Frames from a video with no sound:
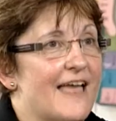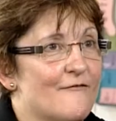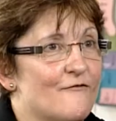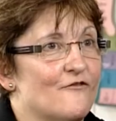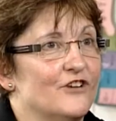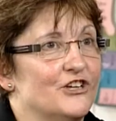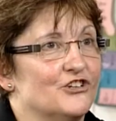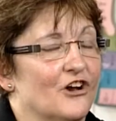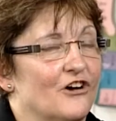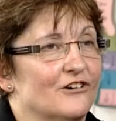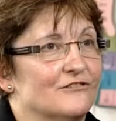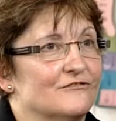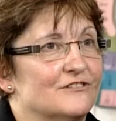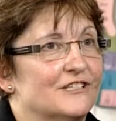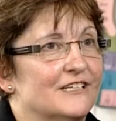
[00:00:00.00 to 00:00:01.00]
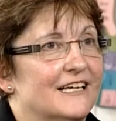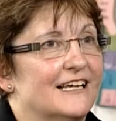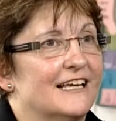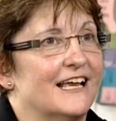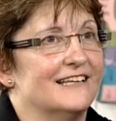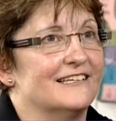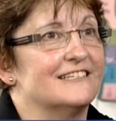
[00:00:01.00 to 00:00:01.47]
every child
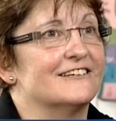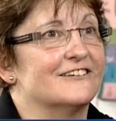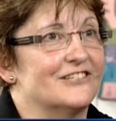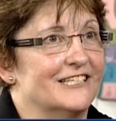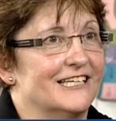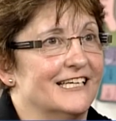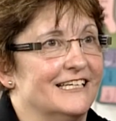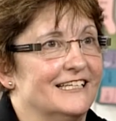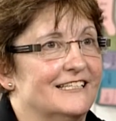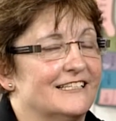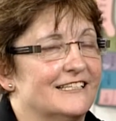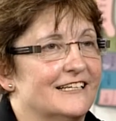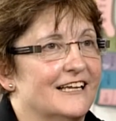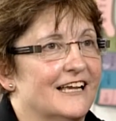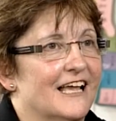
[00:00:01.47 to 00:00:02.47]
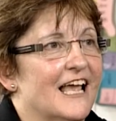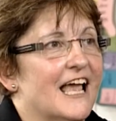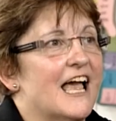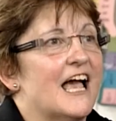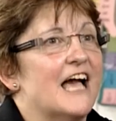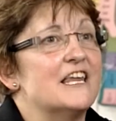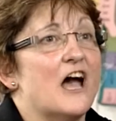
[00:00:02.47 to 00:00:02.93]
can succeed.
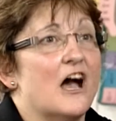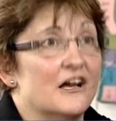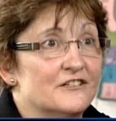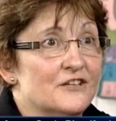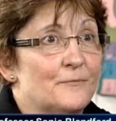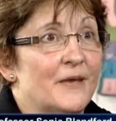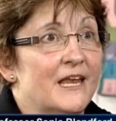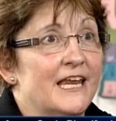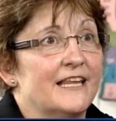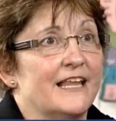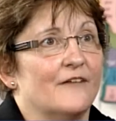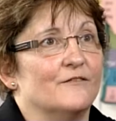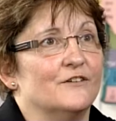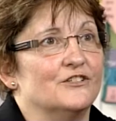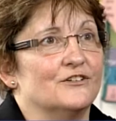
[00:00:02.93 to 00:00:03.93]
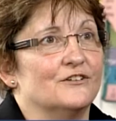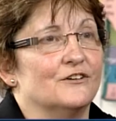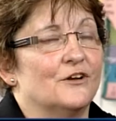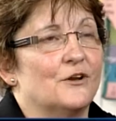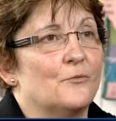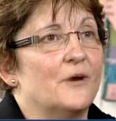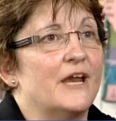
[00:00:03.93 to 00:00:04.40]
And underpinning that vision,
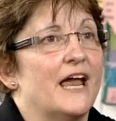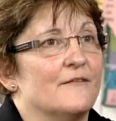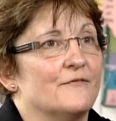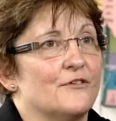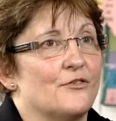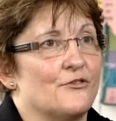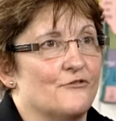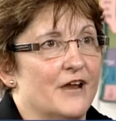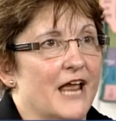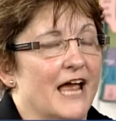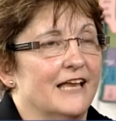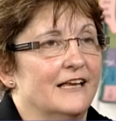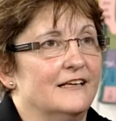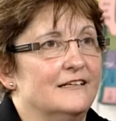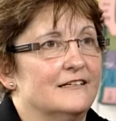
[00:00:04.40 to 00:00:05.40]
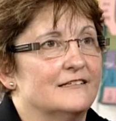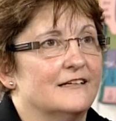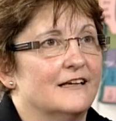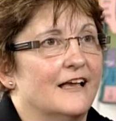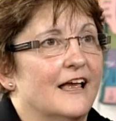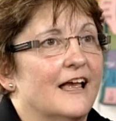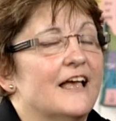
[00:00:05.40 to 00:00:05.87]
we have the three A's.
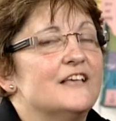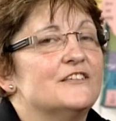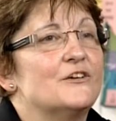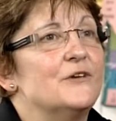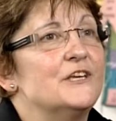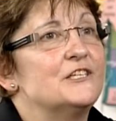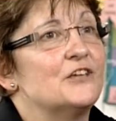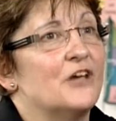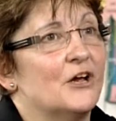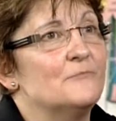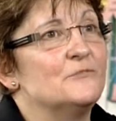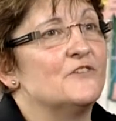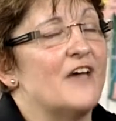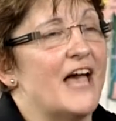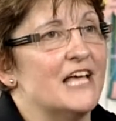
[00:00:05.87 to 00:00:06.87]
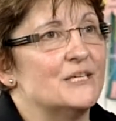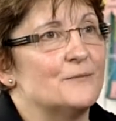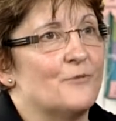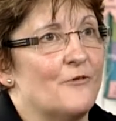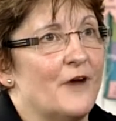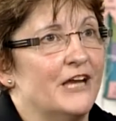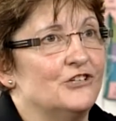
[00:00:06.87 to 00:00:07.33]
So, in terms of
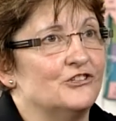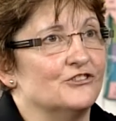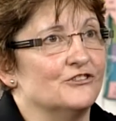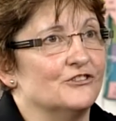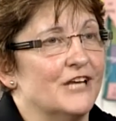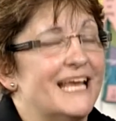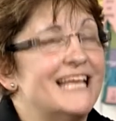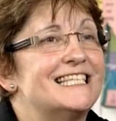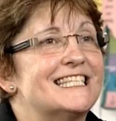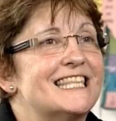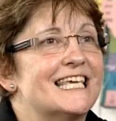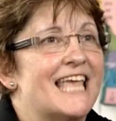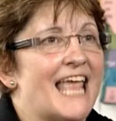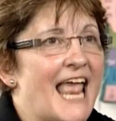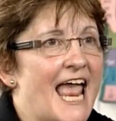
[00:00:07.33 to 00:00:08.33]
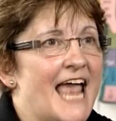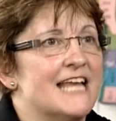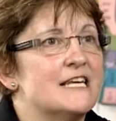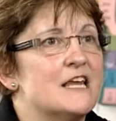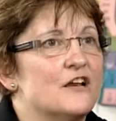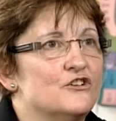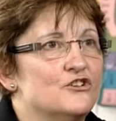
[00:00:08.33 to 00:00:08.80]
aspiration, it's the
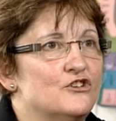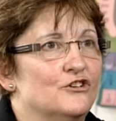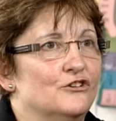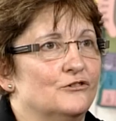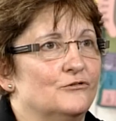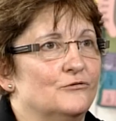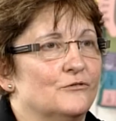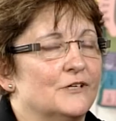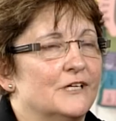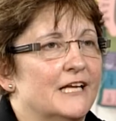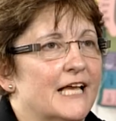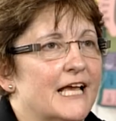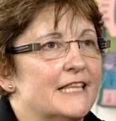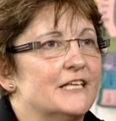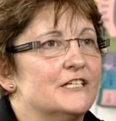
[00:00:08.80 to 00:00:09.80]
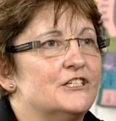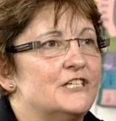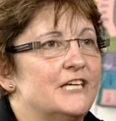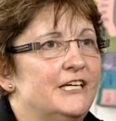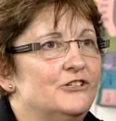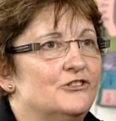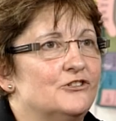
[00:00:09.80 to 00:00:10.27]
can do that
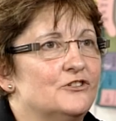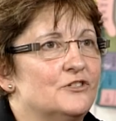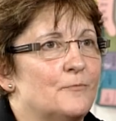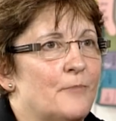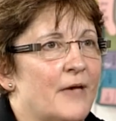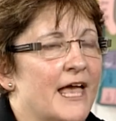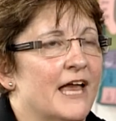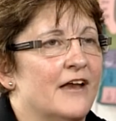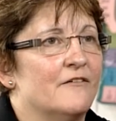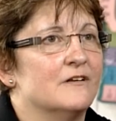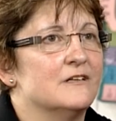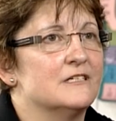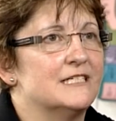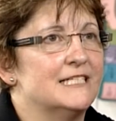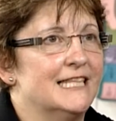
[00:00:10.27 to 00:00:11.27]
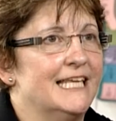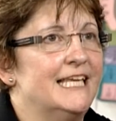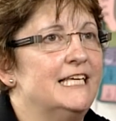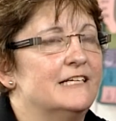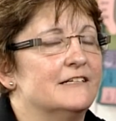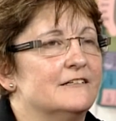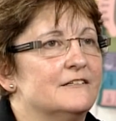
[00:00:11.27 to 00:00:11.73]
teachers, parents,
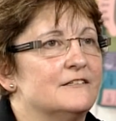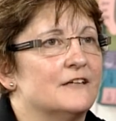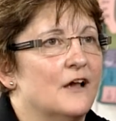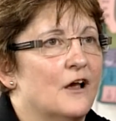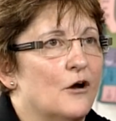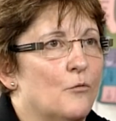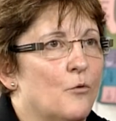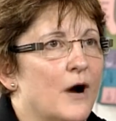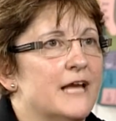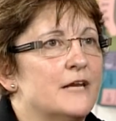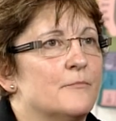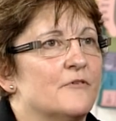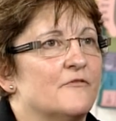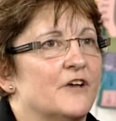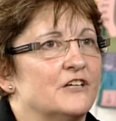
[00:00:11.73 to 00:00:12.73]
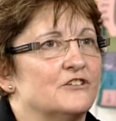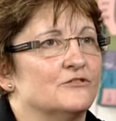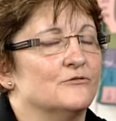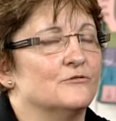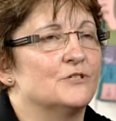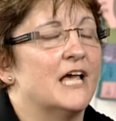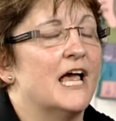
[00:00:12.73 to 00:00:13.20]
leaders, wider
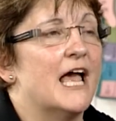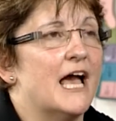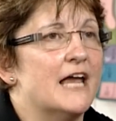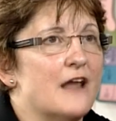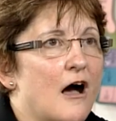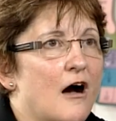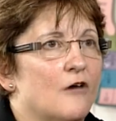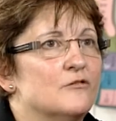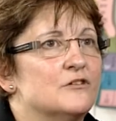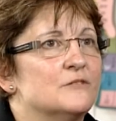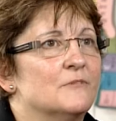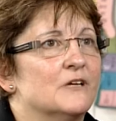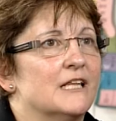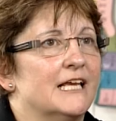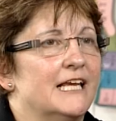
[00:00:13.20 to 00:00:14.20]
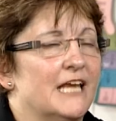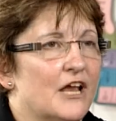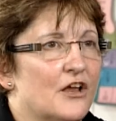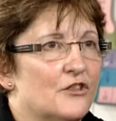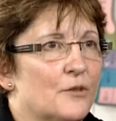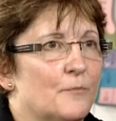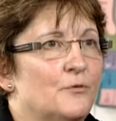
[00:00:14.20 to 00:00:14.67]
professionals, and ultimately
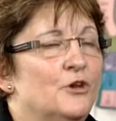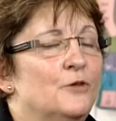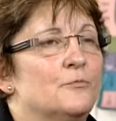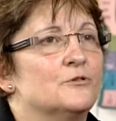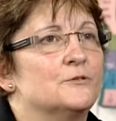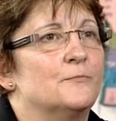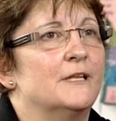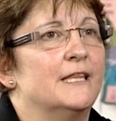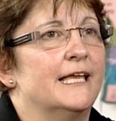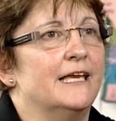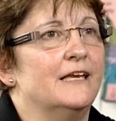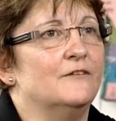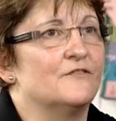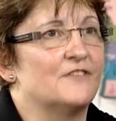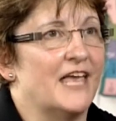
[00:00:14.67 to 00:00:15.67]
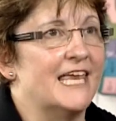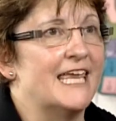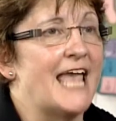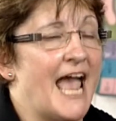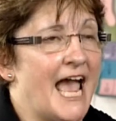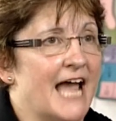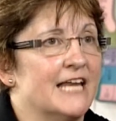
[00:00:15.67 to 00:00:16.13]
the pupils believe they
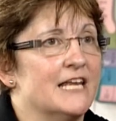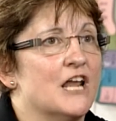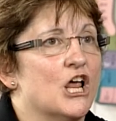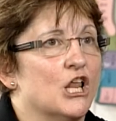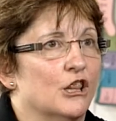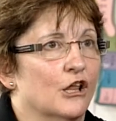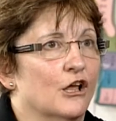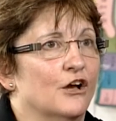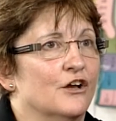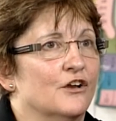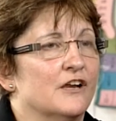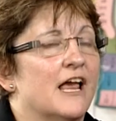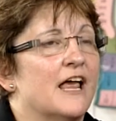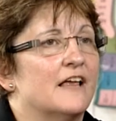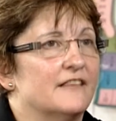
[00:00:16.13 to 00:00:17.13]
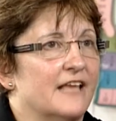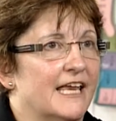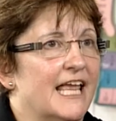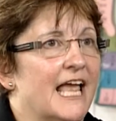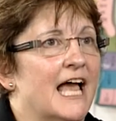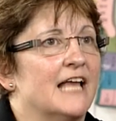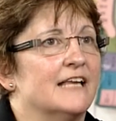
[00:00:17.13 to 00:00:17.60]
can learn, they
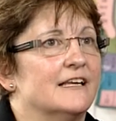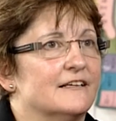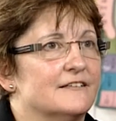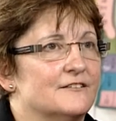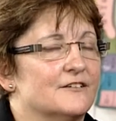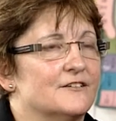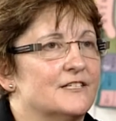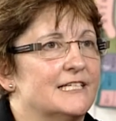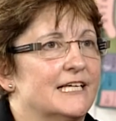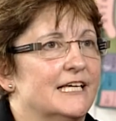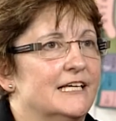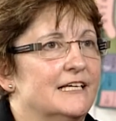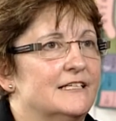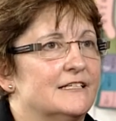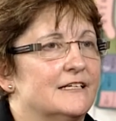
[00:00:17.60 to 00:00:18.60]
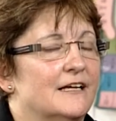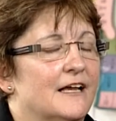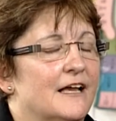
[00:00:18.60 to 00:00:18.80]
can succeed.